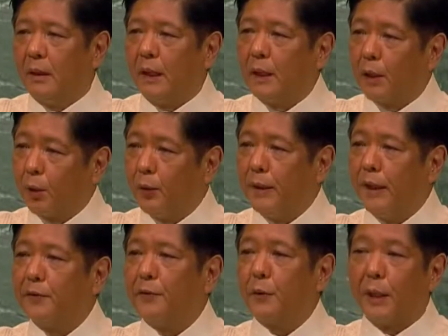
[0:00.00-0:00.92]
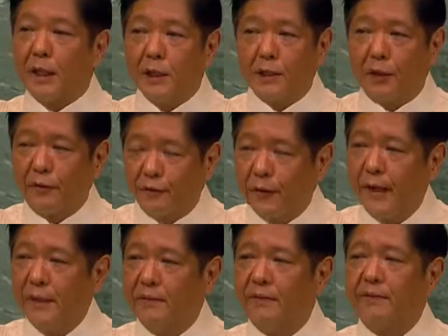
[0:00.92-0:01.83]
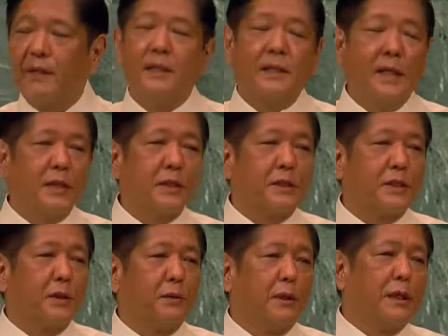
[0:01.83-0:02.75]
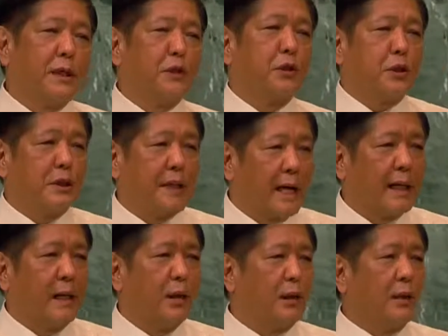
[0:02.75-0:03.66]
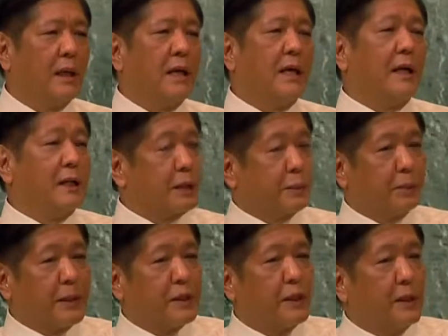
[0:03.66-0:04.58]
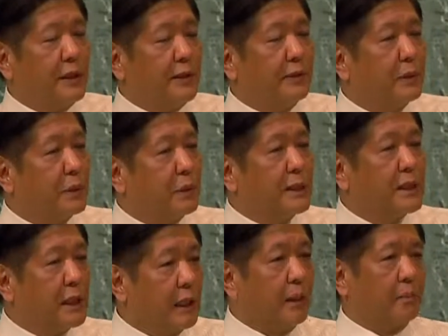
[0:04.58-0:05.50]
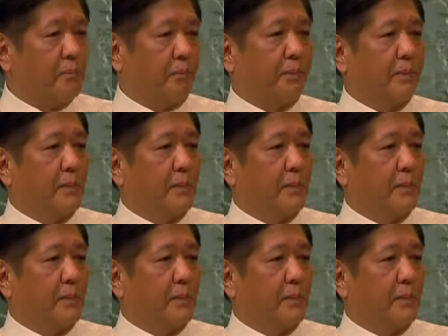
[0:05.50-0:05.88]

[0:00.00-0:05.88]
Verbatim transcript: including through interfaith and interreligious dialogue, especially through ASEAN.